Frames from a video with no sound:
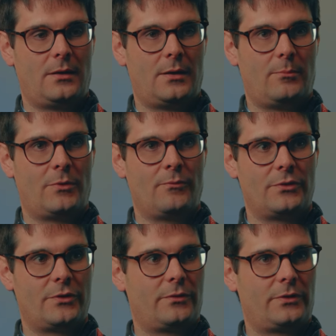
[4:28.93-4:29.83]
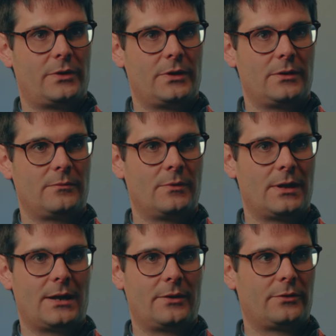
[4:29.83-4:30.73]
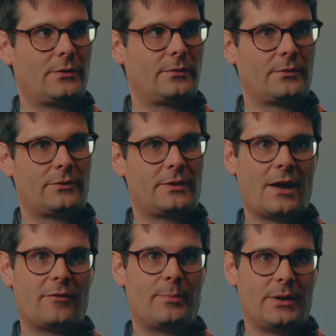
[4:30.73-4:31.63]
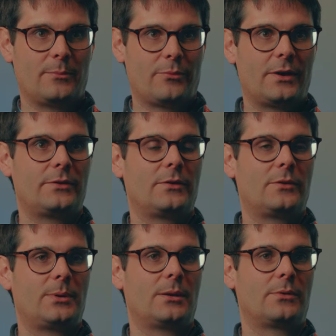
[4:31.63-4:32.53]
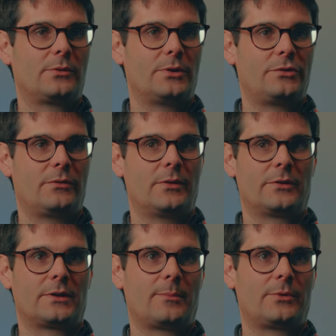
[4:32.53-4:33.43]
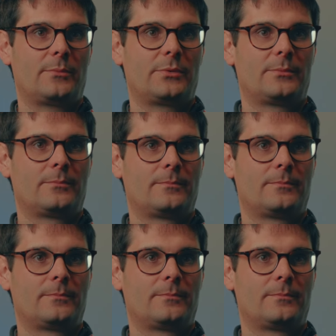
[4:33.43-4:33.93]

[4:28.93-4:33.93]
and reduce the reliance on staff being present to be able to issue those laptops.